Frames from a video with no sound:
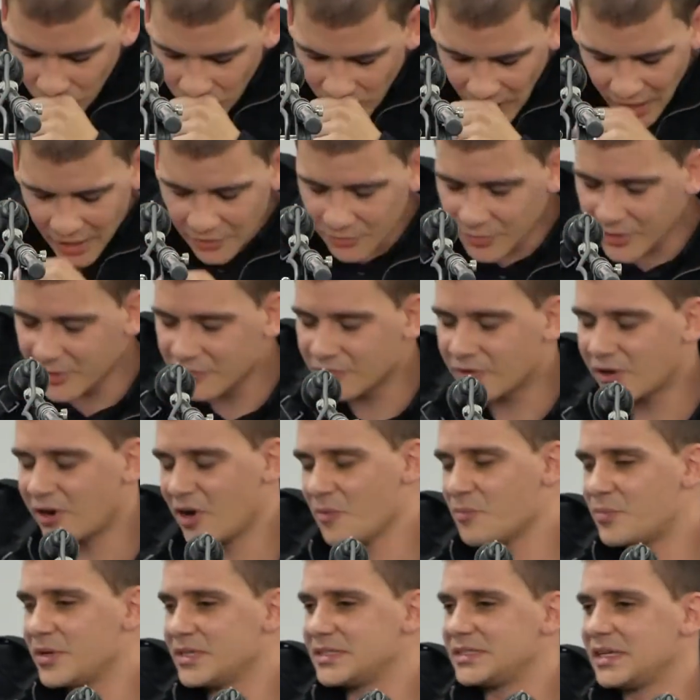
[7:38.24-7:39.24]
I've been very
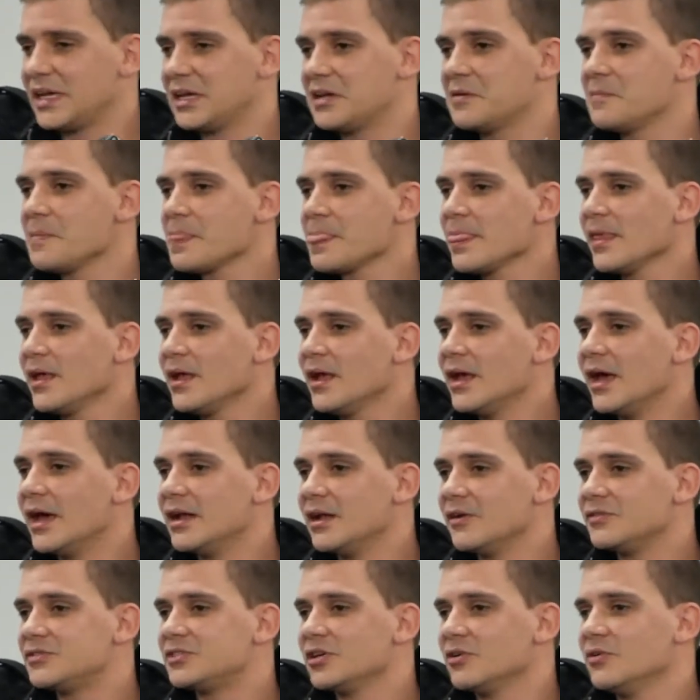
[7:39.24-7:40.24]
busy and
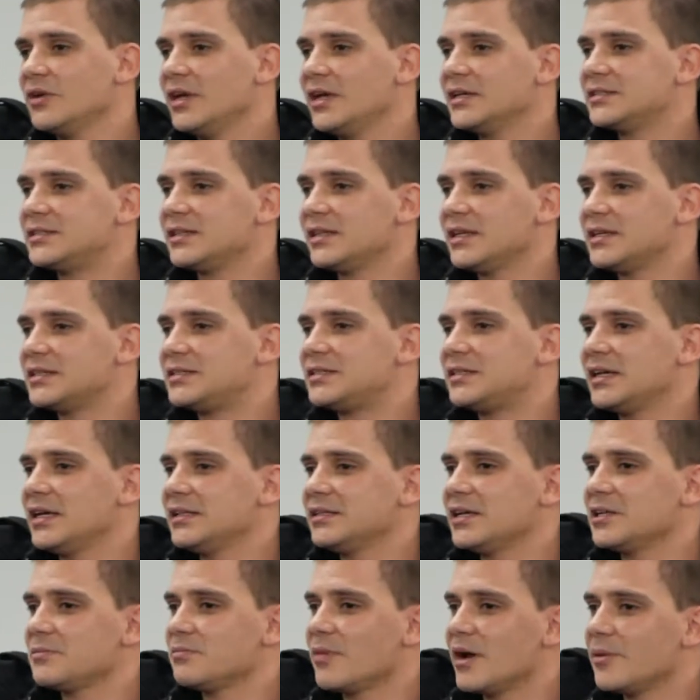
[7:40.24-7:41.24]
I've so easily seen
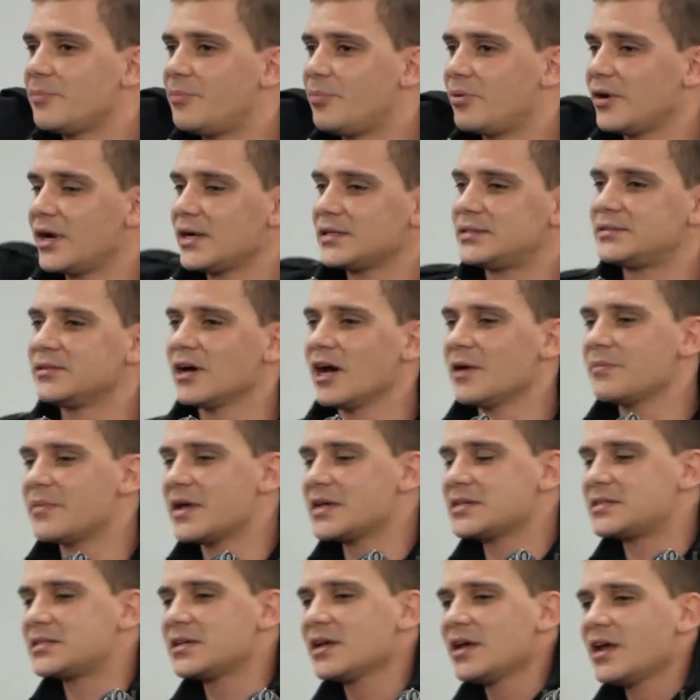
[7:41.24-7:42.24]
that my prayer time
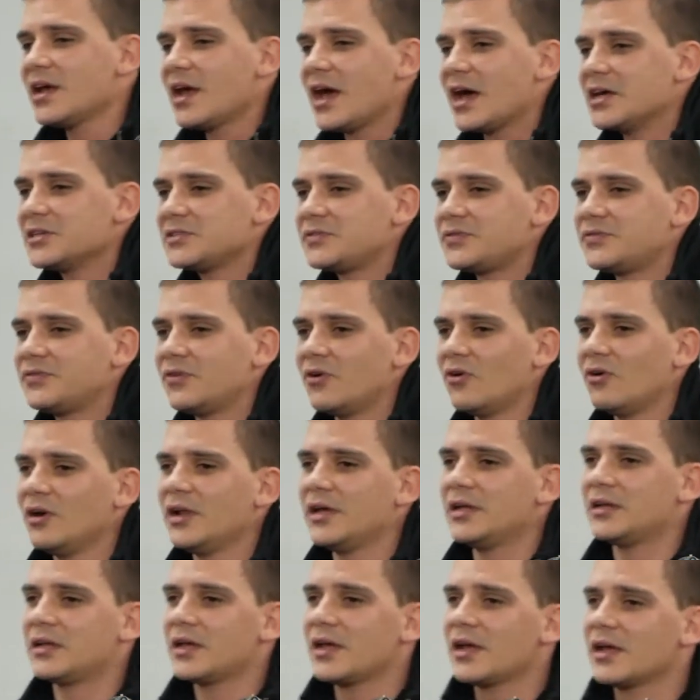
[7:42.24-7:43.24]
has, has
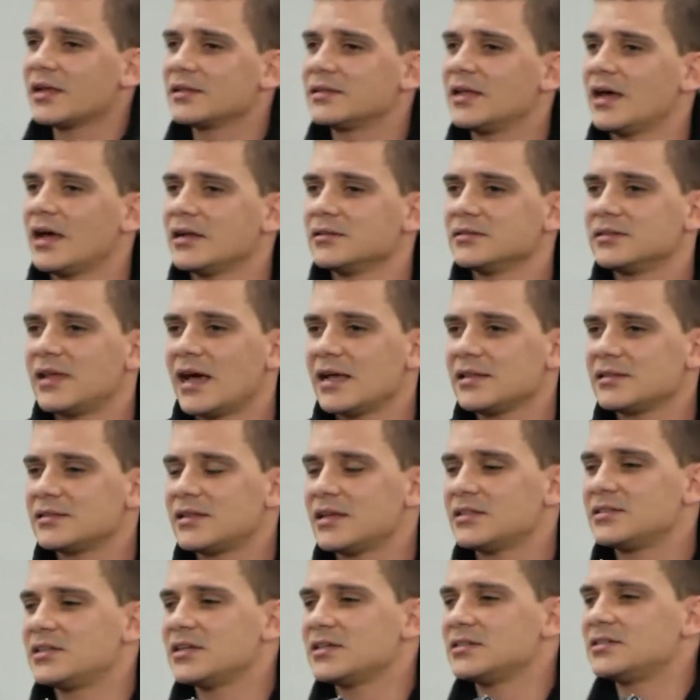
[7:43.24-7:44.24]
fallen, that, that
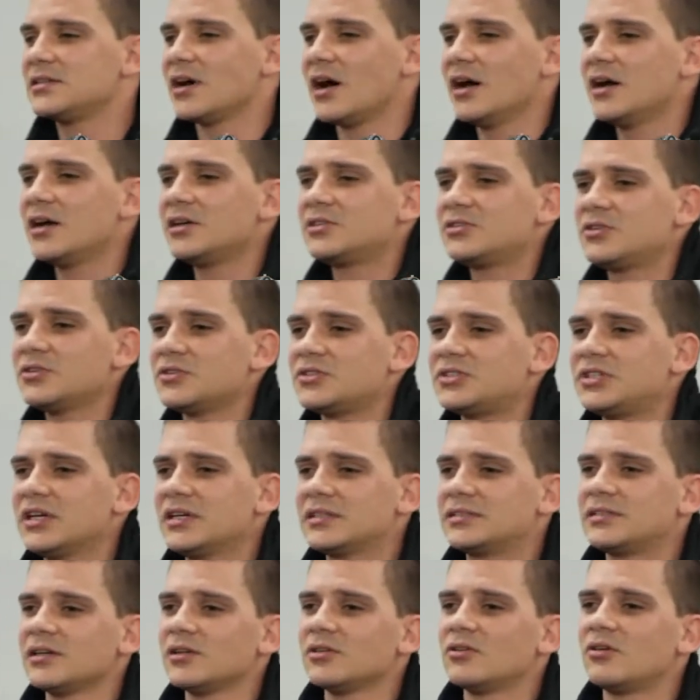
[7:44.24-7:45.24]
the desire to
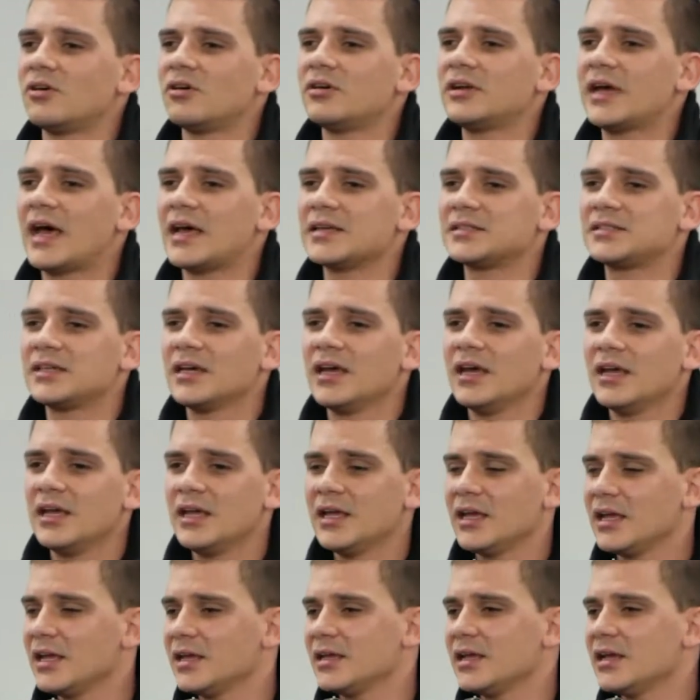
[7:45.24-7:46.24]
seek the Lord has
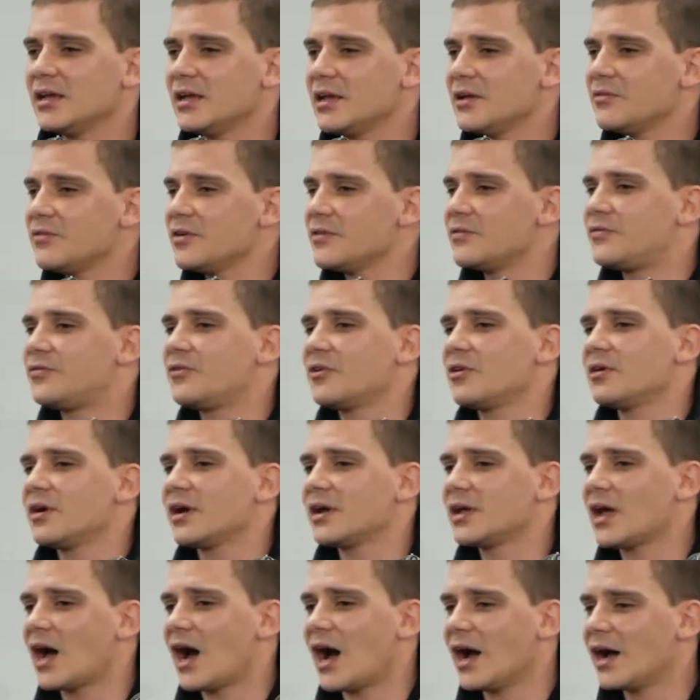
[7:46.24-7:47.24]
even for,
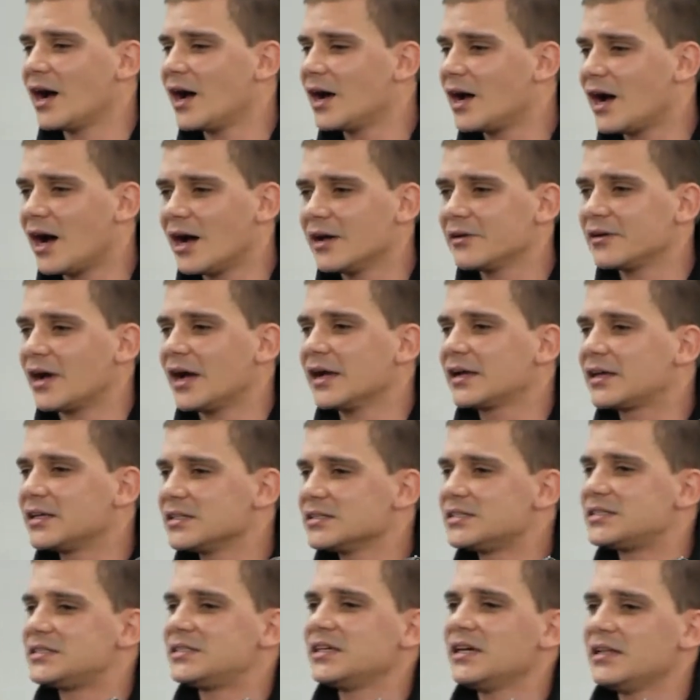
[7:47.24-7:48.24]
I, I, I can
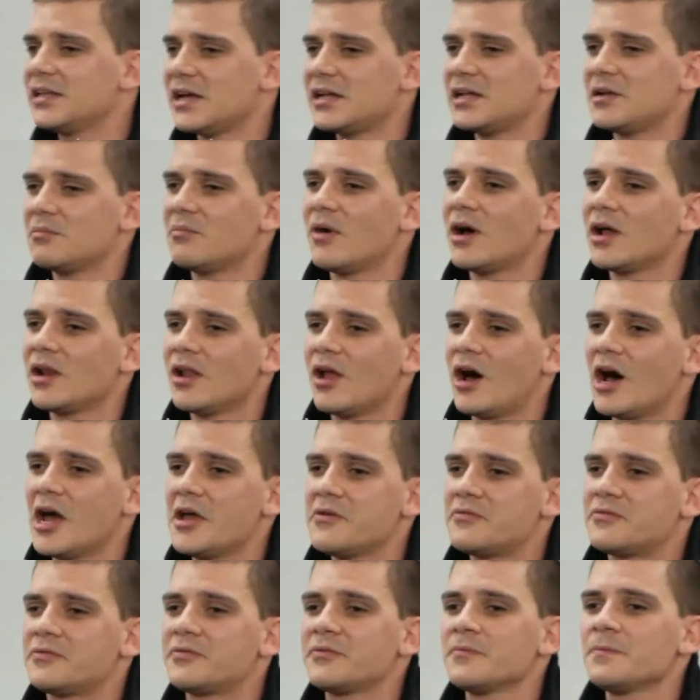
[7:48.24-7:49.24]
see that in my
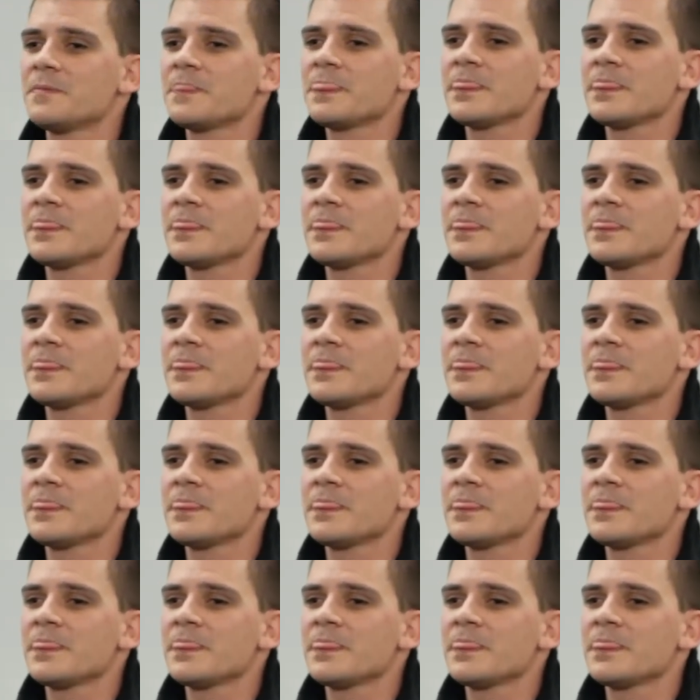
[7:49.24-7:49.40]
life.